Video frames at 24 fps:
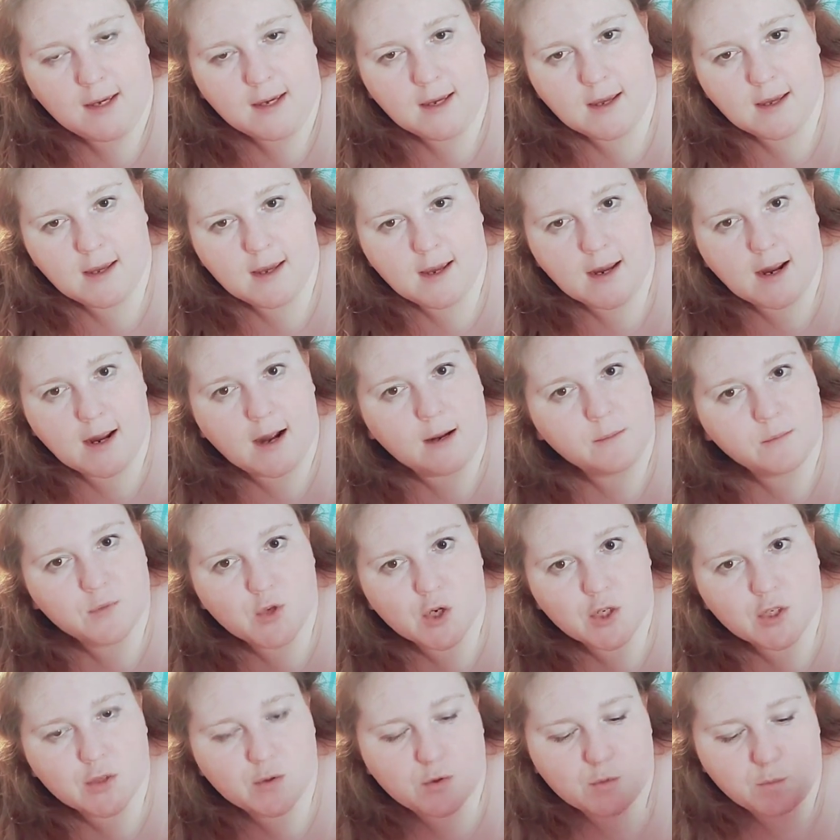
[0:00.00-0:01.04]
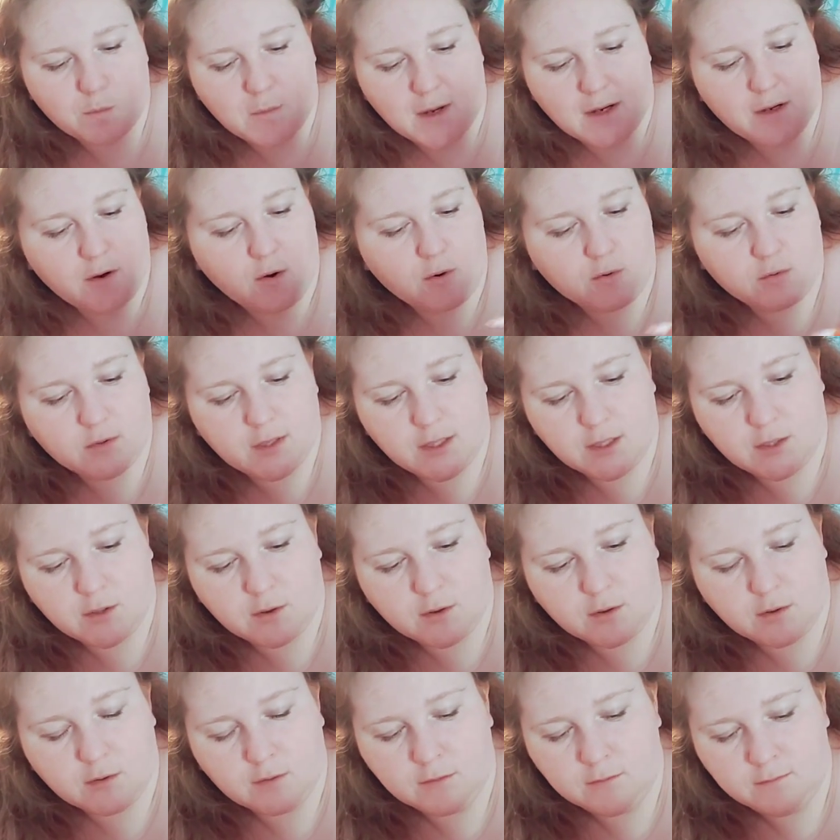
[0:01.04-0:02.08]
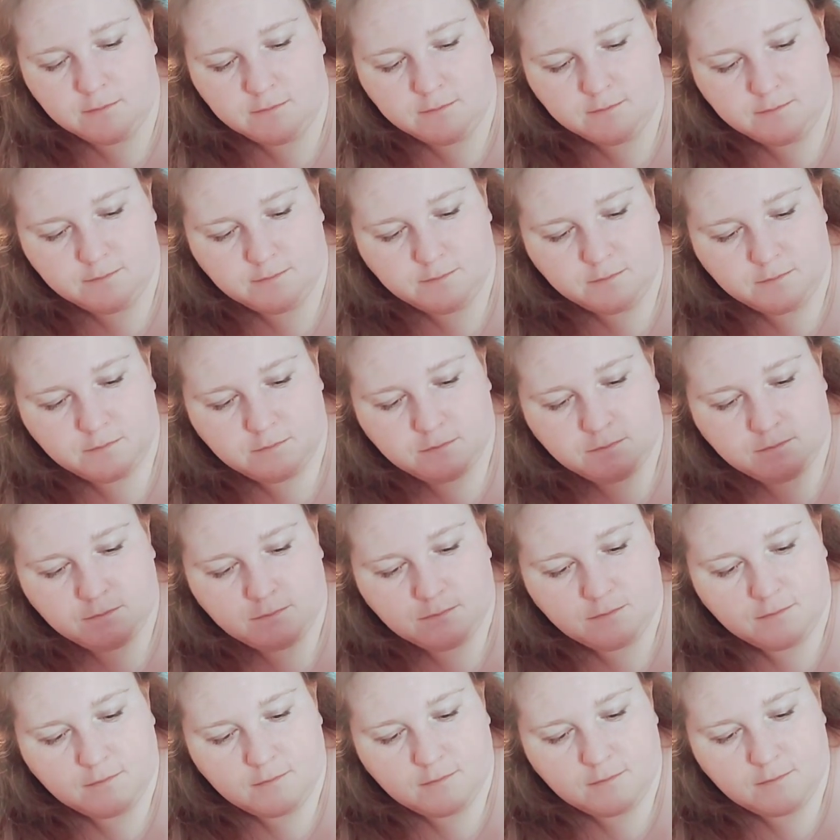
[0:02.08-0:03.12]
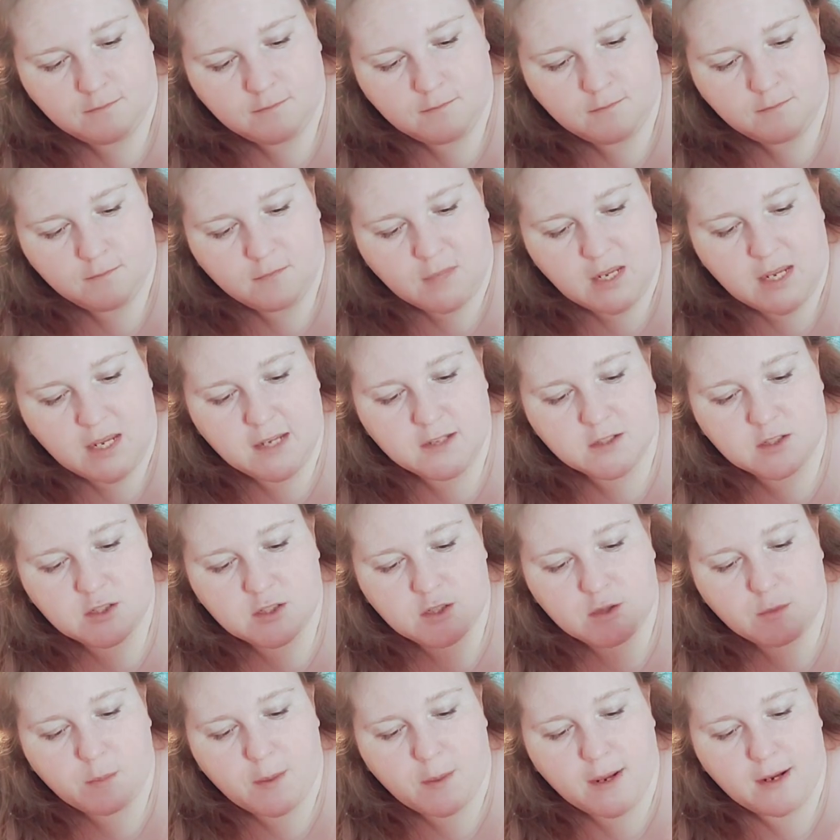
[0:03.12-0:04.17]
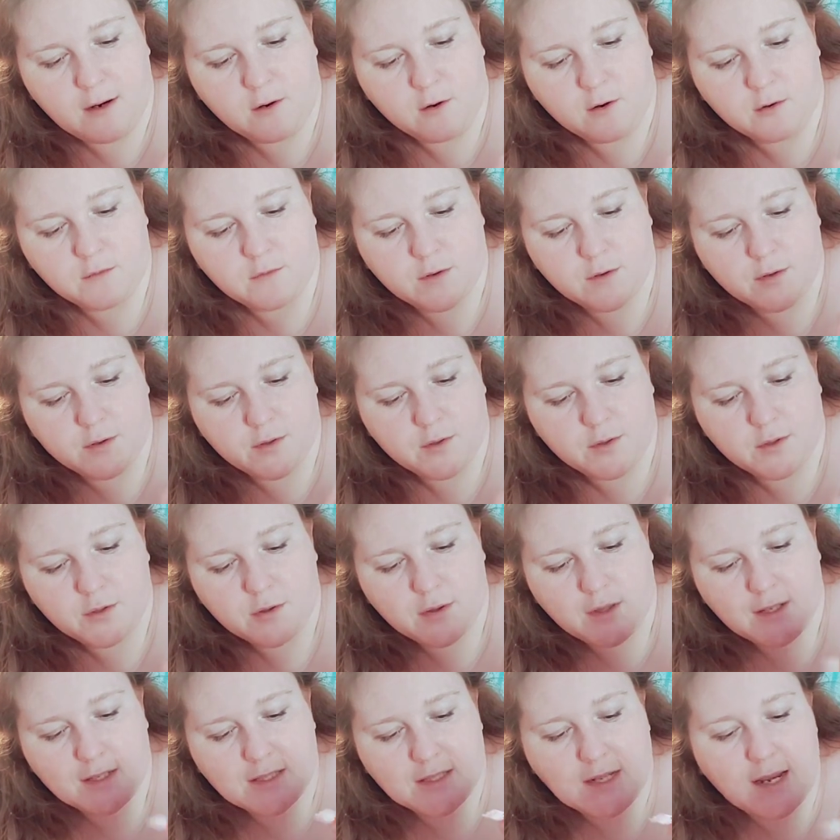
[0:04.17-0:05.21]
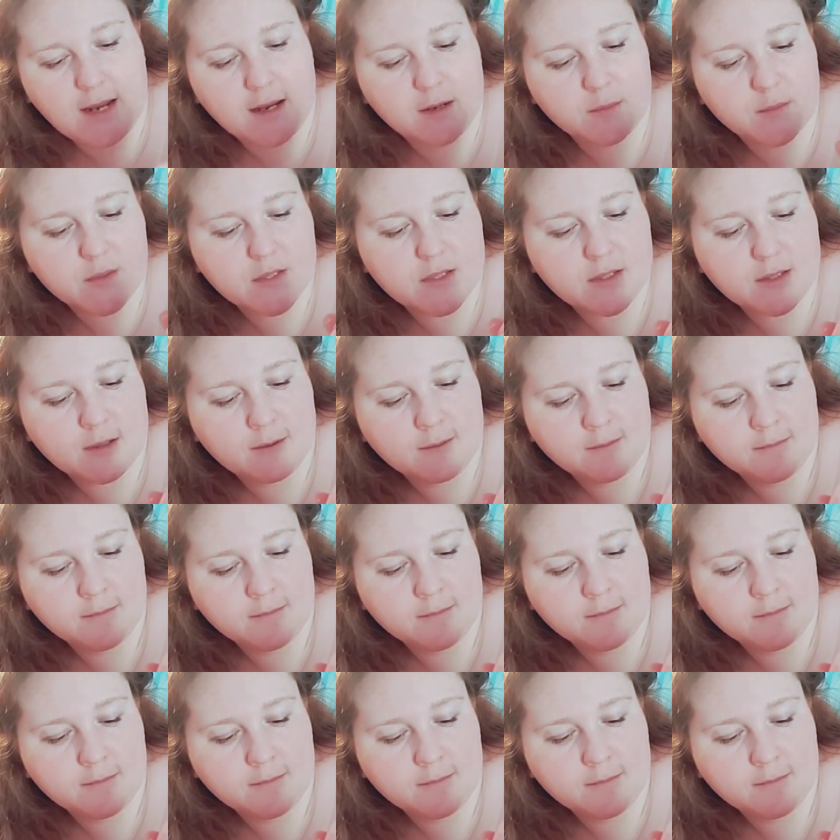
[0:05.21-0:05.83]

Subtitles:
my only goal is to paint over the stamps.